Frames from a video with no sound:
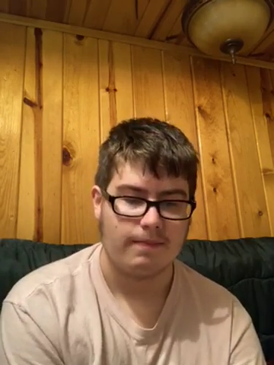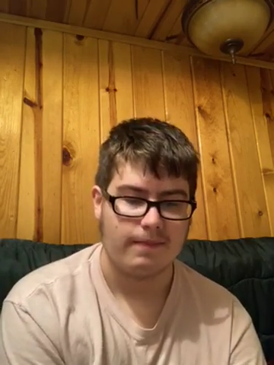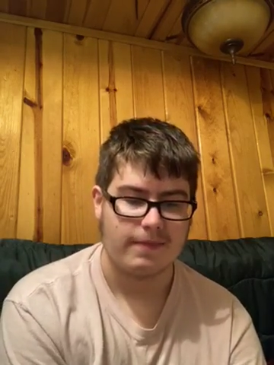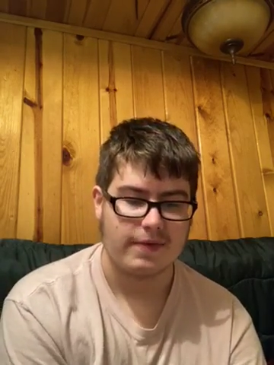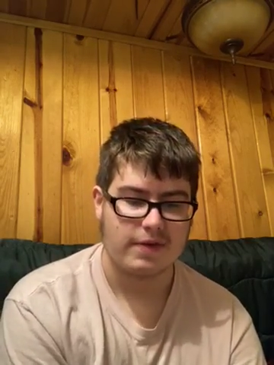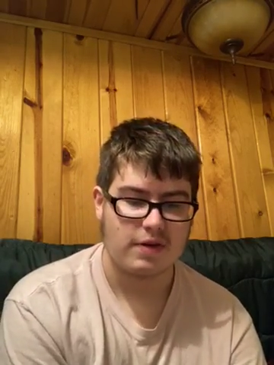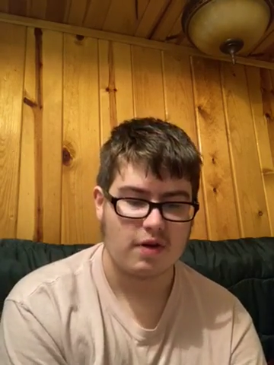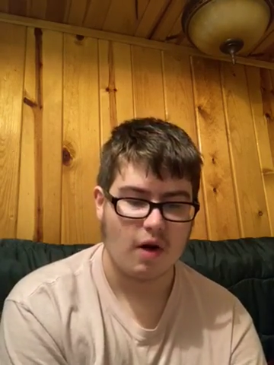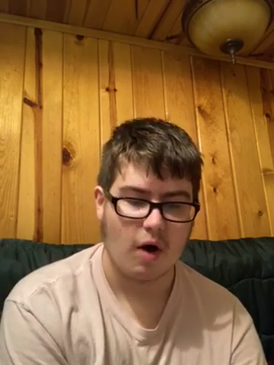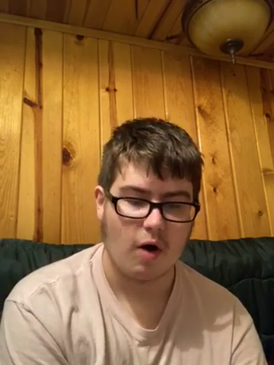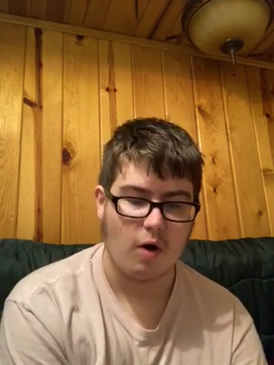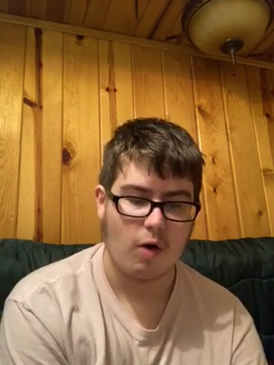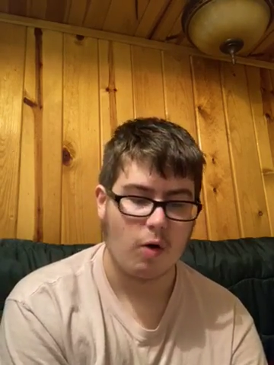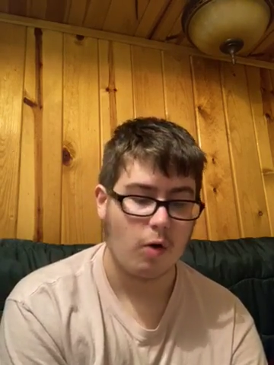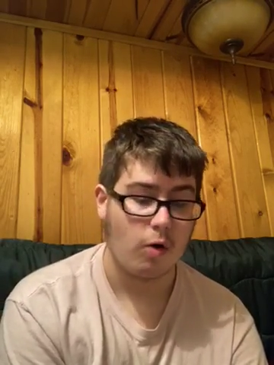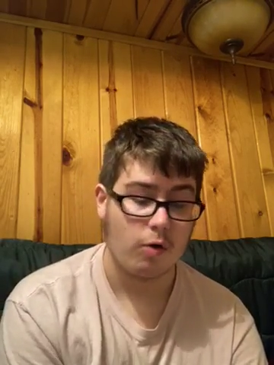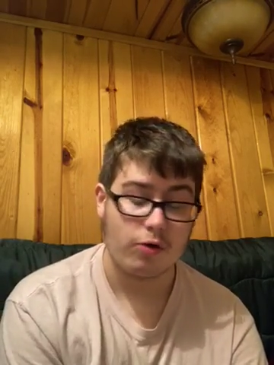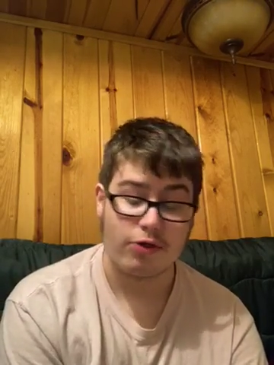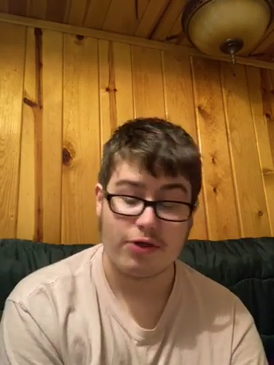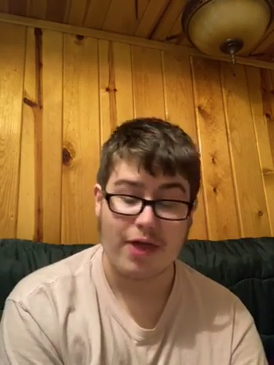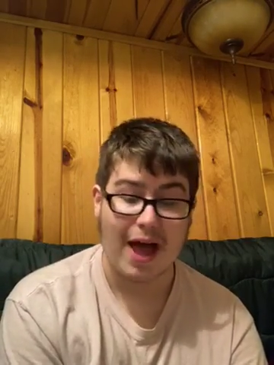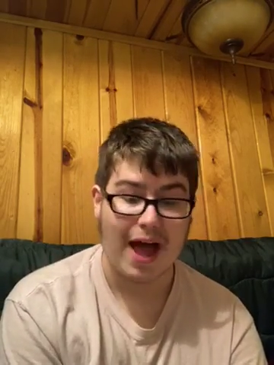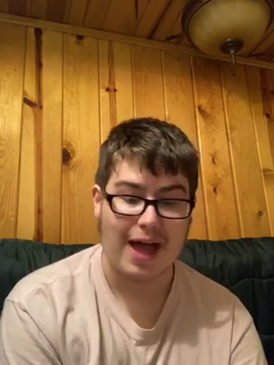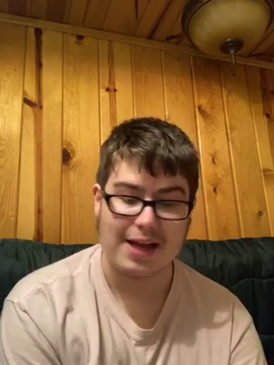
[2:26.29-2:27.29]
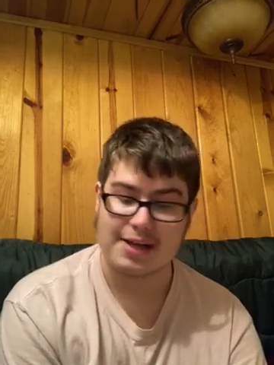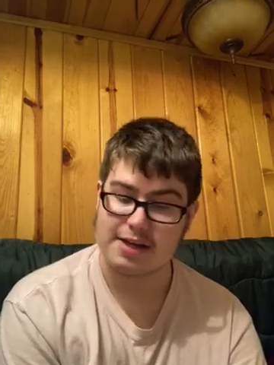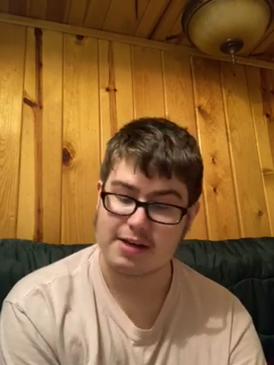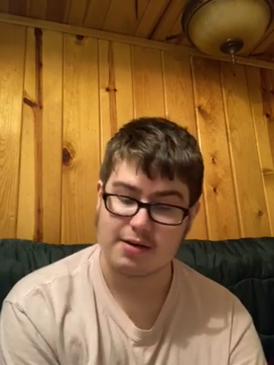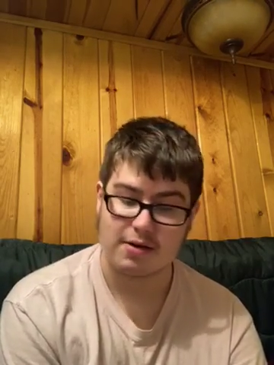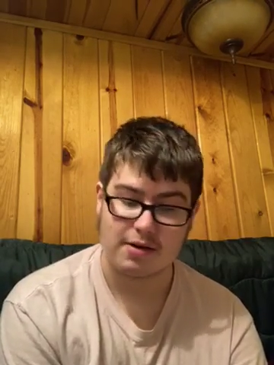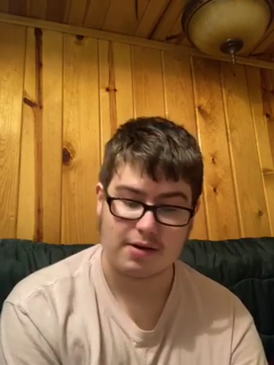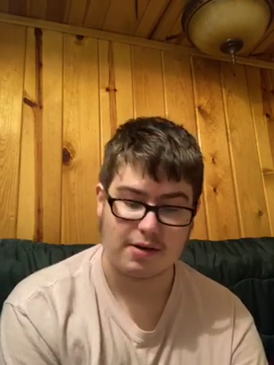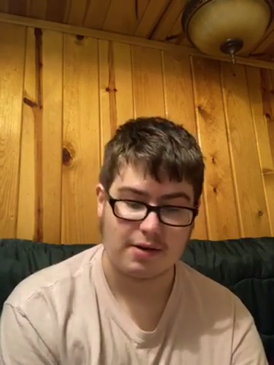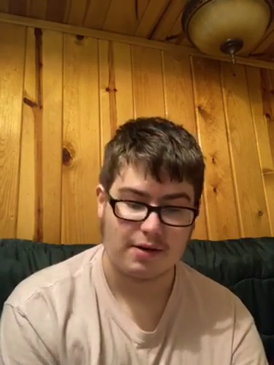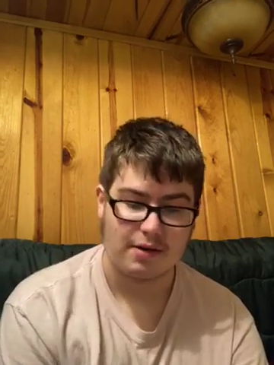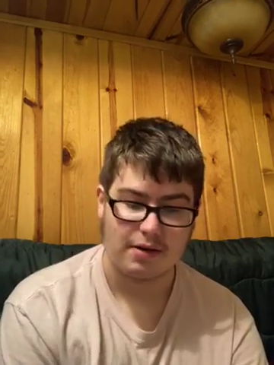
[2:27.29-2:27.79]
So
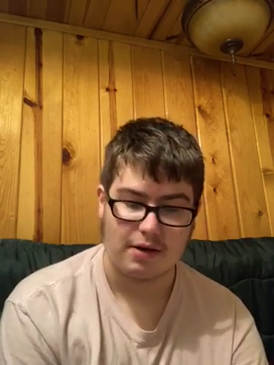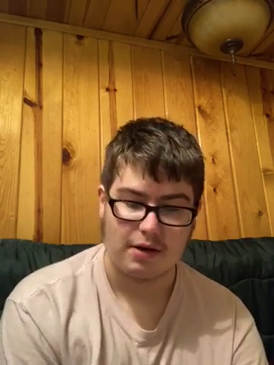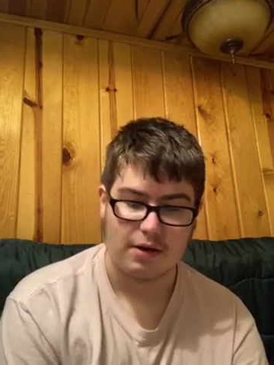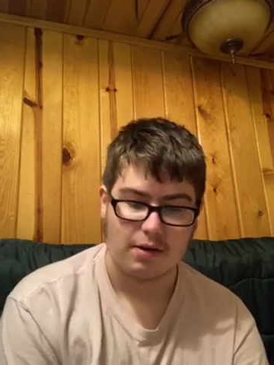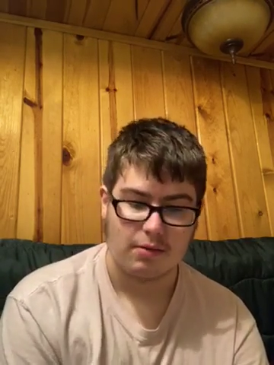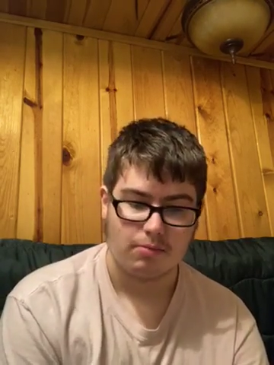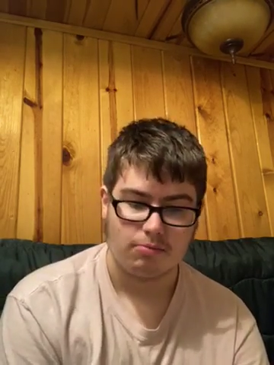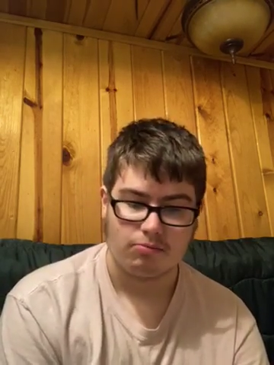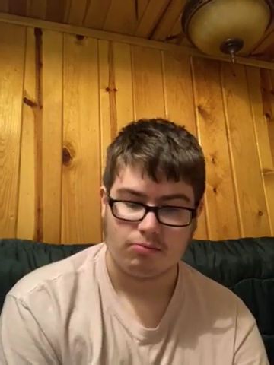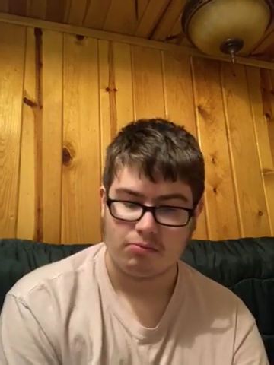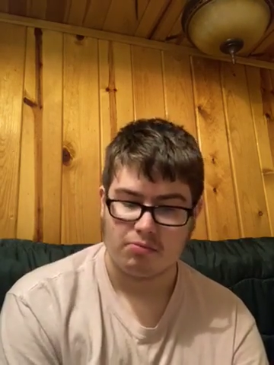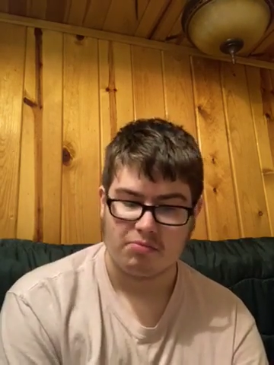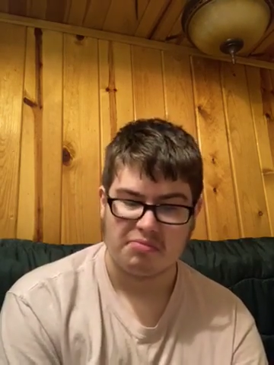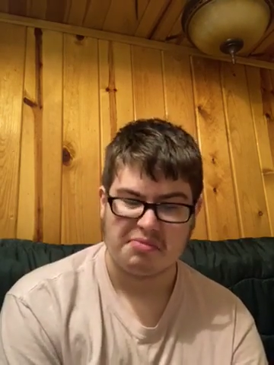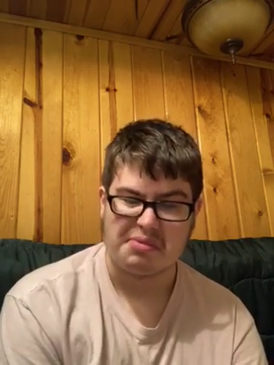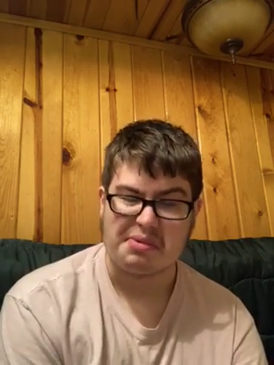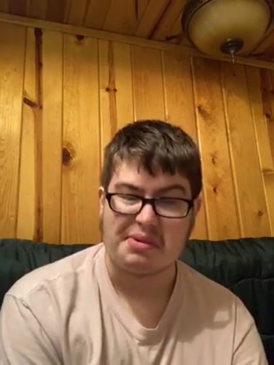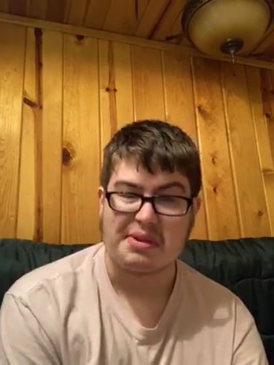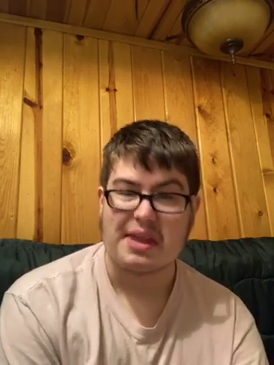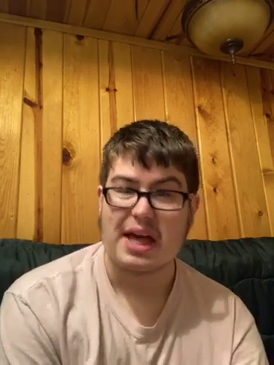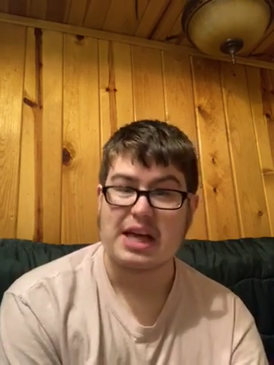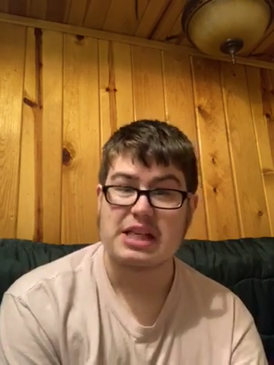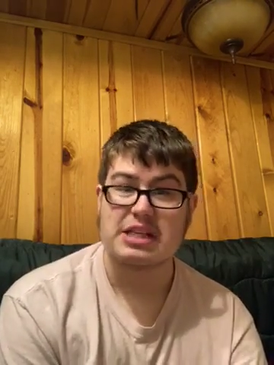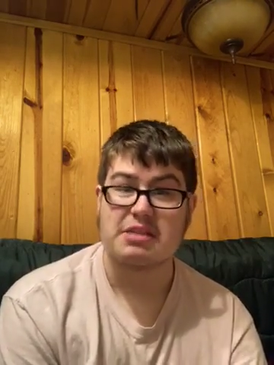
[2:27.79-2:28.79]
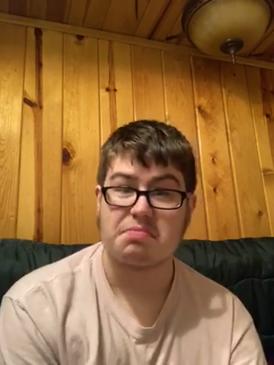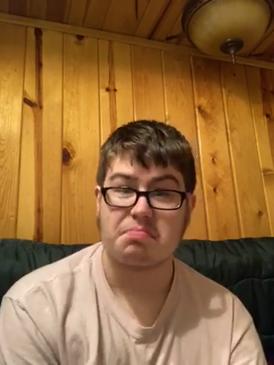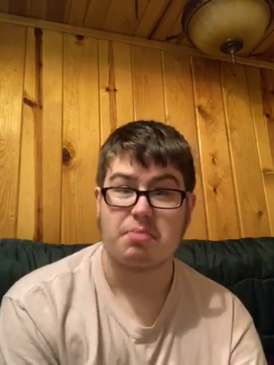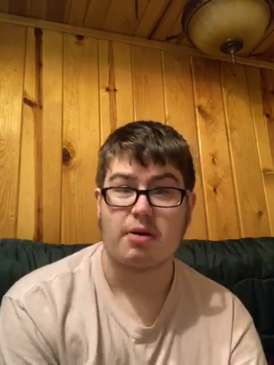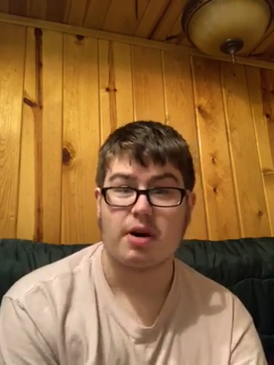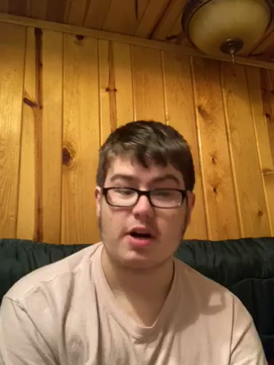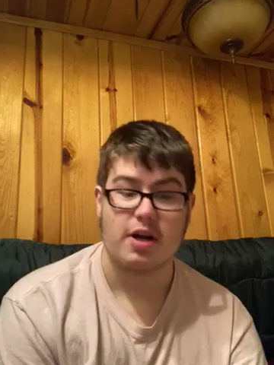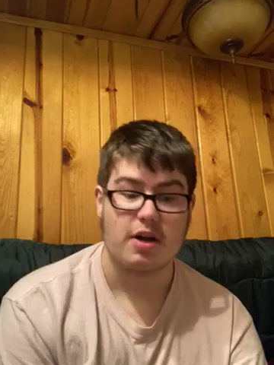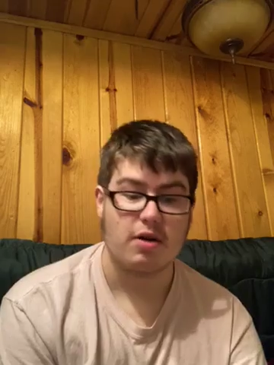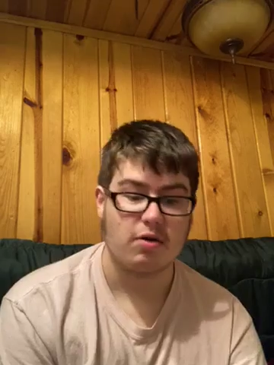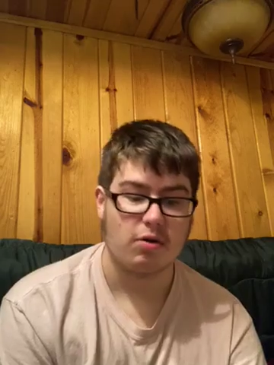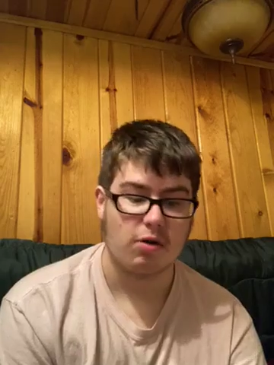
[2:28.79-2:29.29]
that's that's
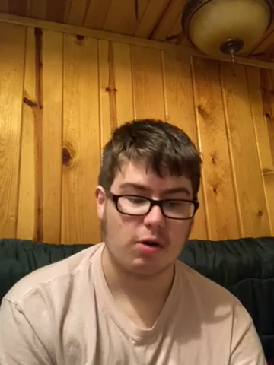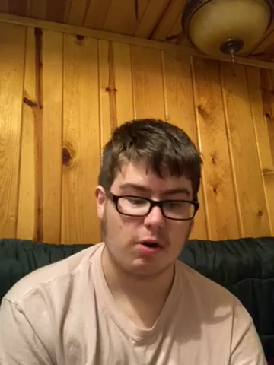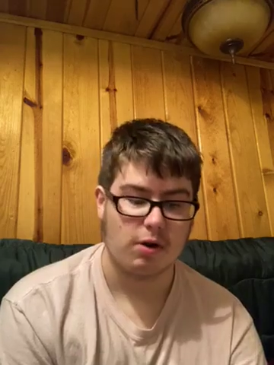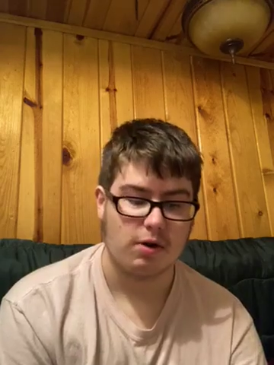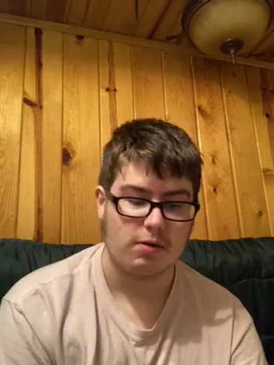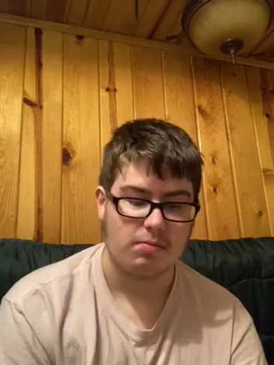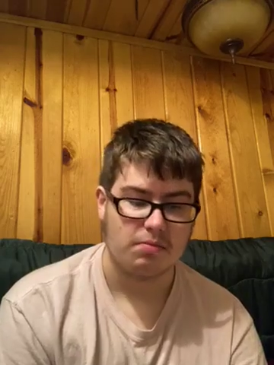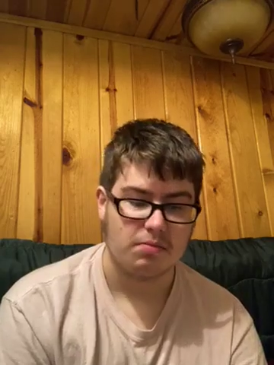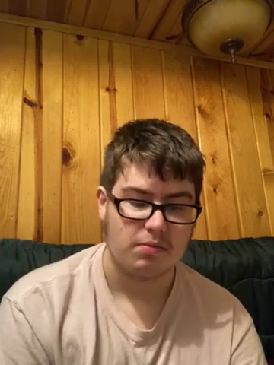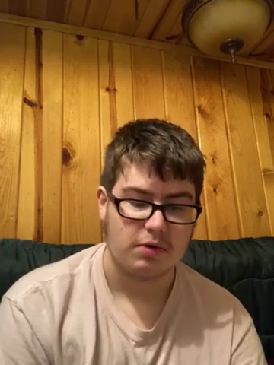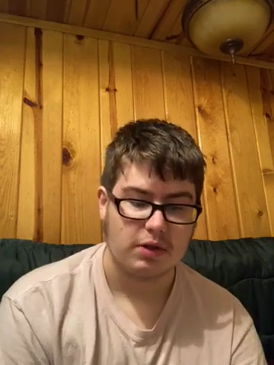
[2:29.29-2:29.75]
pretty cool.